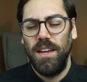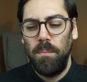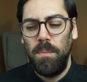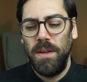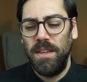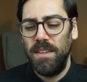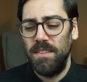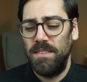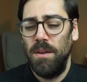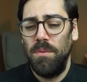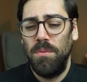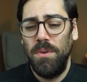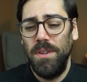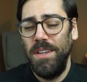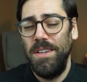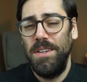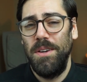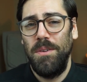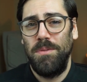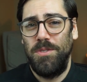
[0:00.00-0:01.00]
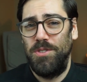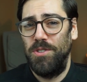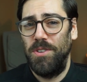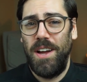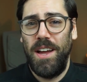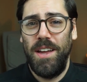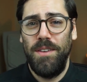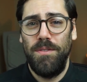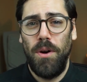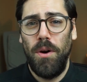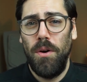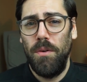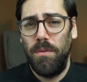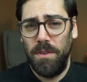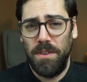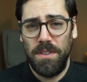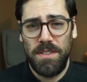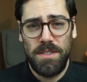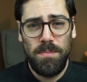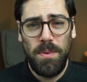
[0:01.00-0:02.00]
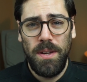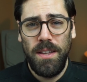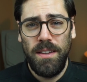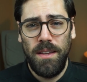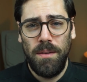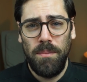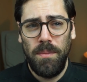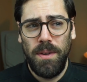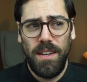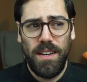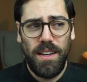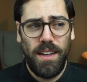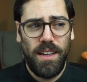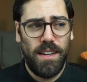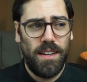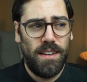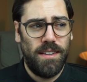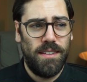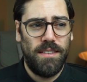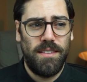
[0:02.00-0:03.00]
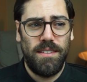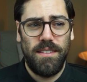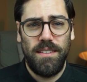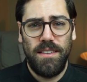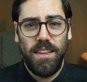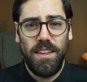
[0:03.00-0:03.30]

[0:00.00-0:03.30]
because I really don't drive over the speed limit and